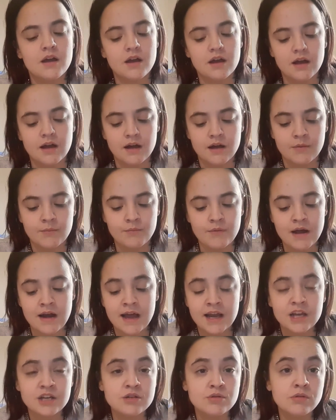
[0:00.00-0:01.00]
And
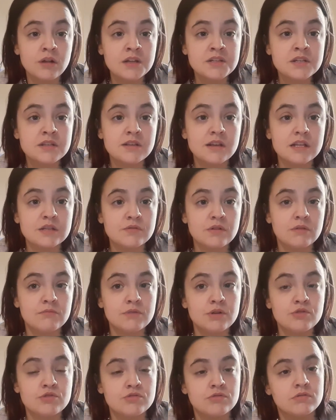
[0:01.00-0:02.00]
I can do lots of things when I'm
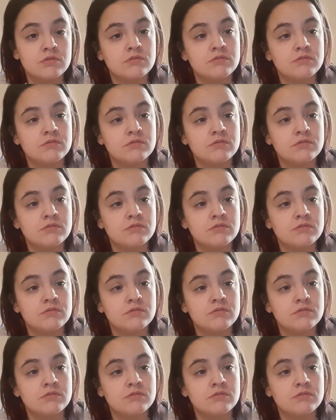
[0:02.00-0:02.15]
neutral.